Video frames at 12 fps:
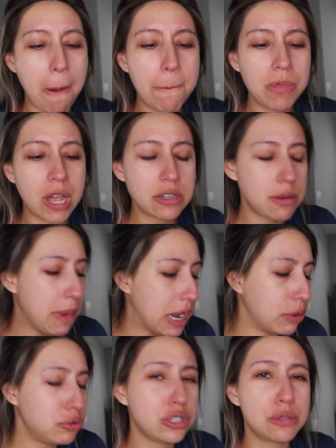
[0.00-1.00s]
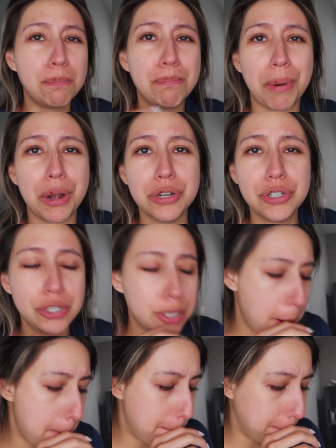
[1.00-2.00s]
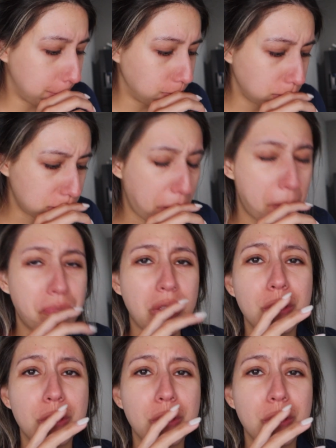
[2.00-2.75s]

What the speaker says: That tomato just burst. It